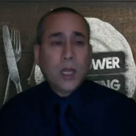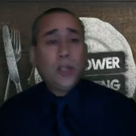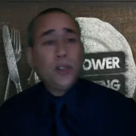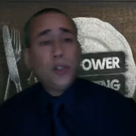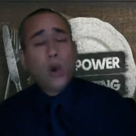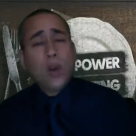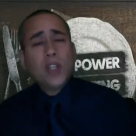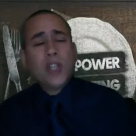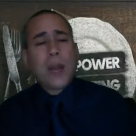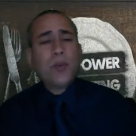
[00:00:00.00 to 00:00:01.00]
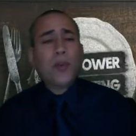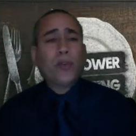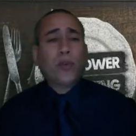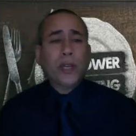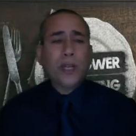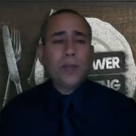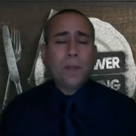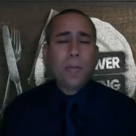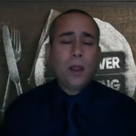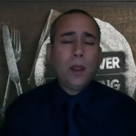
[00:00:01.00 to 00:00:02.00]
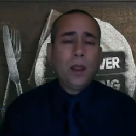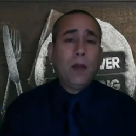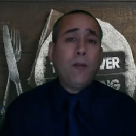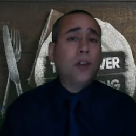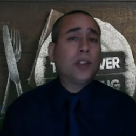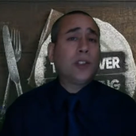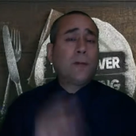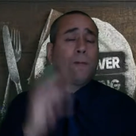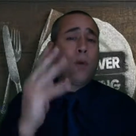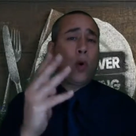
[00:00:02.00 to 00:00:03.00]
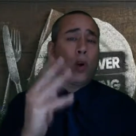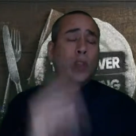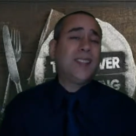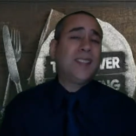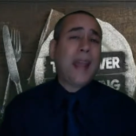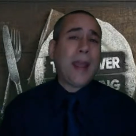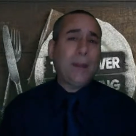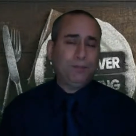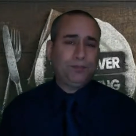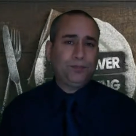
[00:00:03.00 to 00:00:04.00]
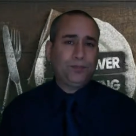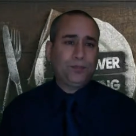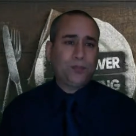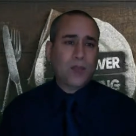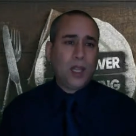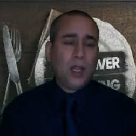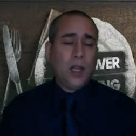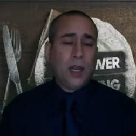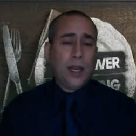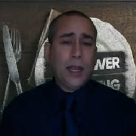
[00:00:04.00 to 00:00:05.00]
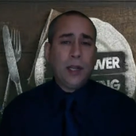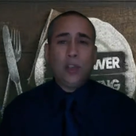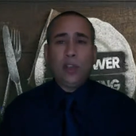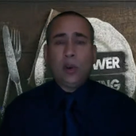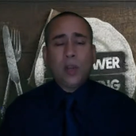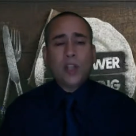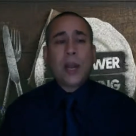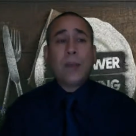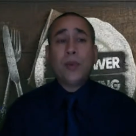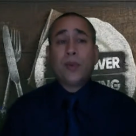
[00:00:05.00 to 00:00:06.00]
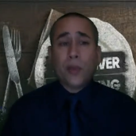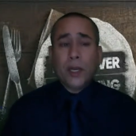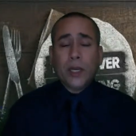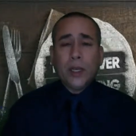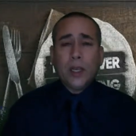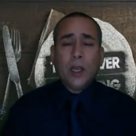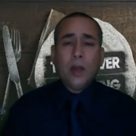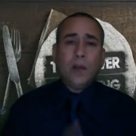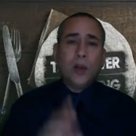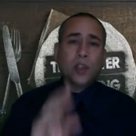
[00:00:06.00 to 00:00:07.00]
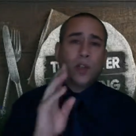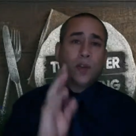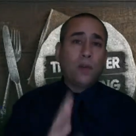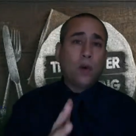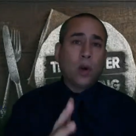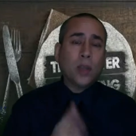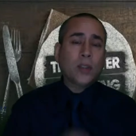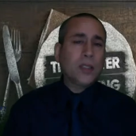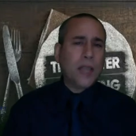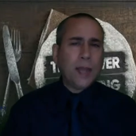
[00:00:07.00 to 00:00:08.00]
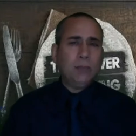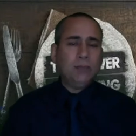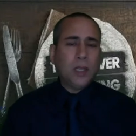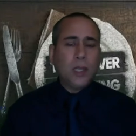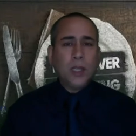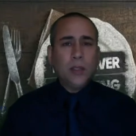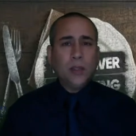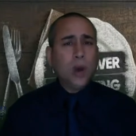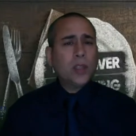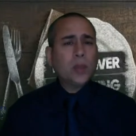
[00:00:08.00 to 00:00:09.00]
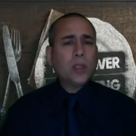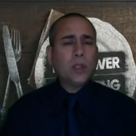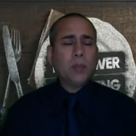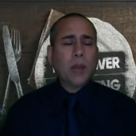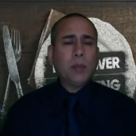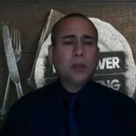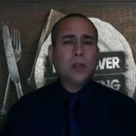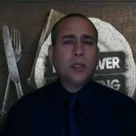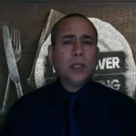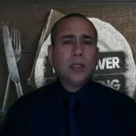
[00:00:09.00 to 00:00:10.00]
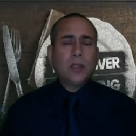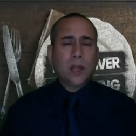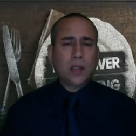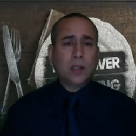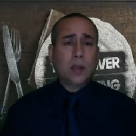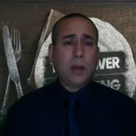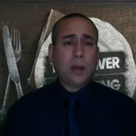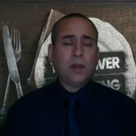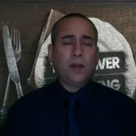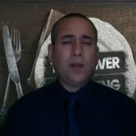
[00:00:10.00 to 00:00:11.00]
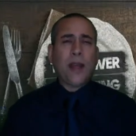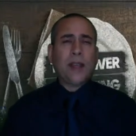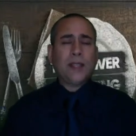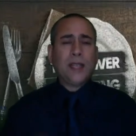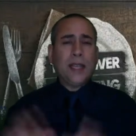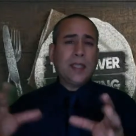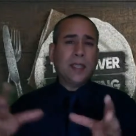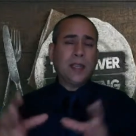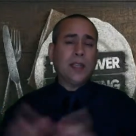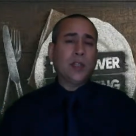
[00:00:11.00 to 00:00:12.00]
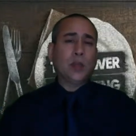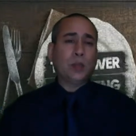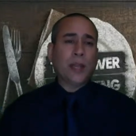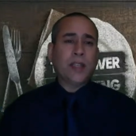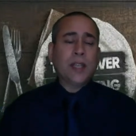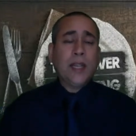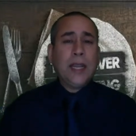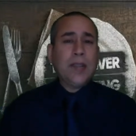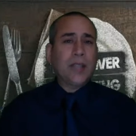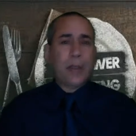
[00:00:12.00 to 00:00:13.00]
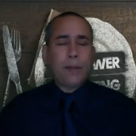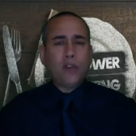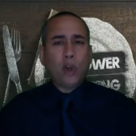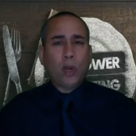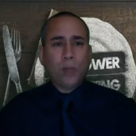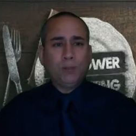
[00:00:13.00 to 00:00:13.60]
Jonah chapter 3, verses 4 to 10. Again, Jonah chapter 3, verses 4 to 10. Notice what the Bible tells us about the fasting incident that took place in the time of Jonah.